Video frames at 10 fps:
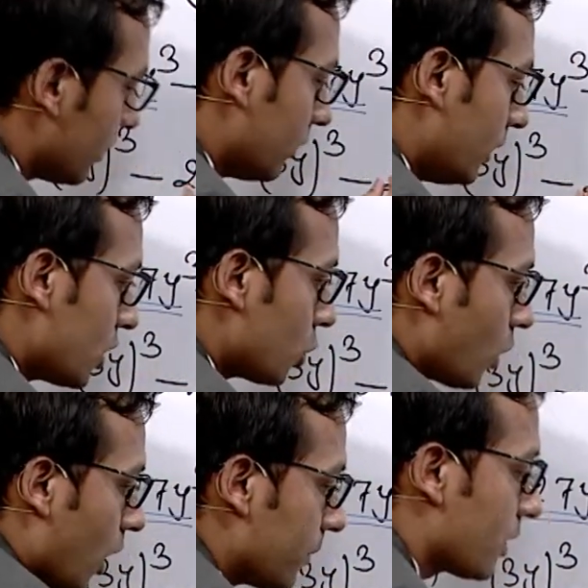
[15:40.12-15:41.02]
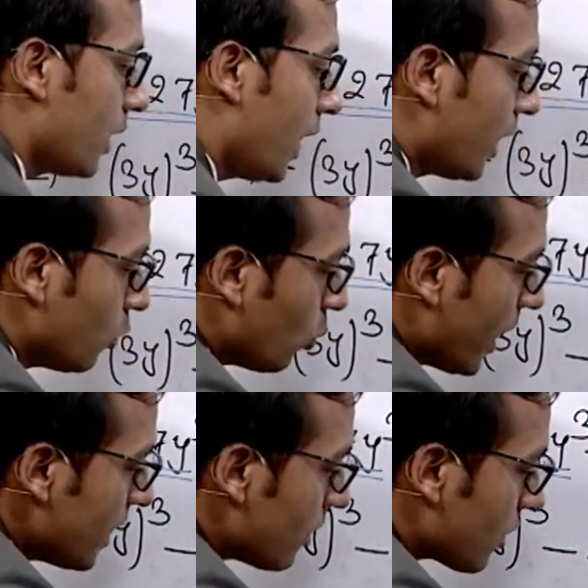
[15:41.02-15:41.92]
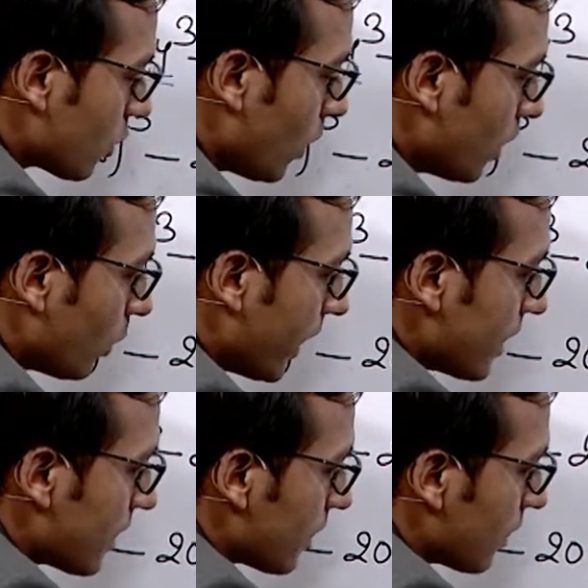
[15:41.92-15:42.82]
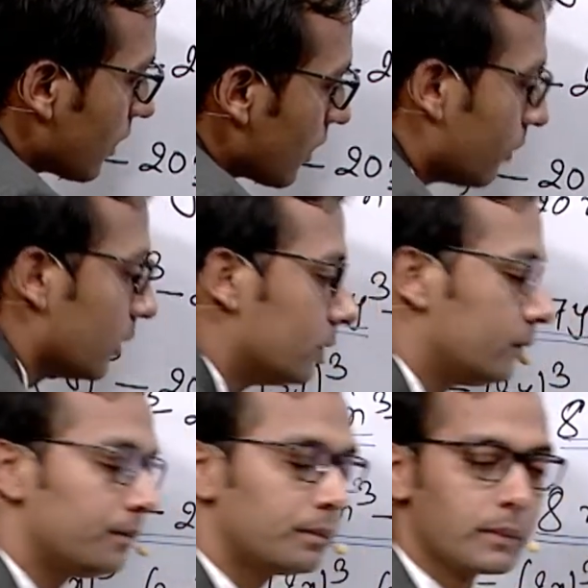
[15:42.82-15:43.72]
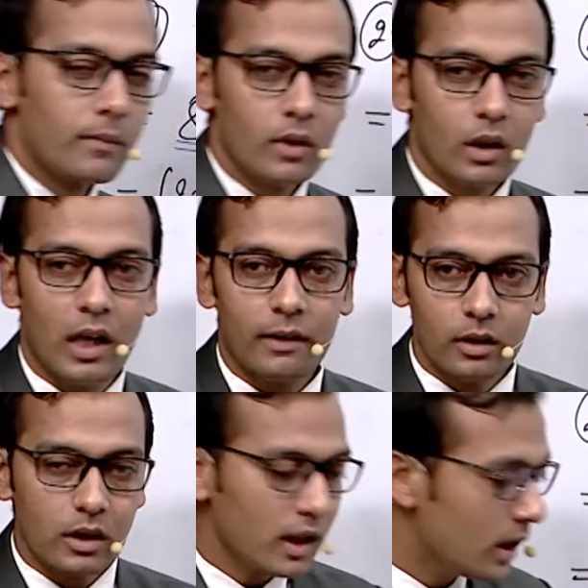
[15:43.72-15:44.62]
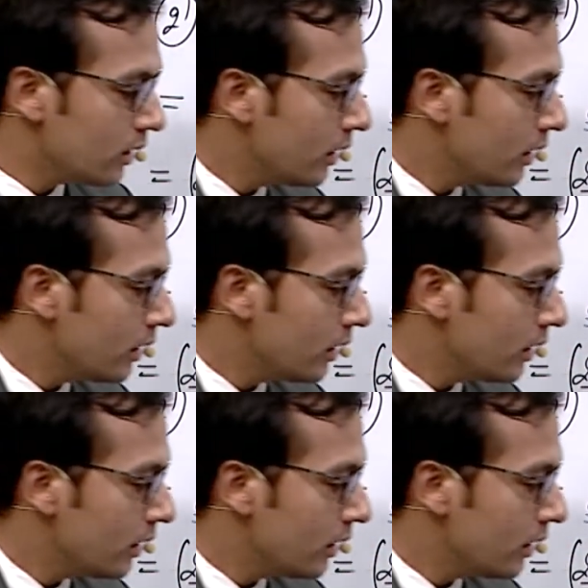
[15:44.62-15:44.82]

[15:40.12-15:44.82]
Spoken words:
these two terms and y is also 1y is common. Now, after taking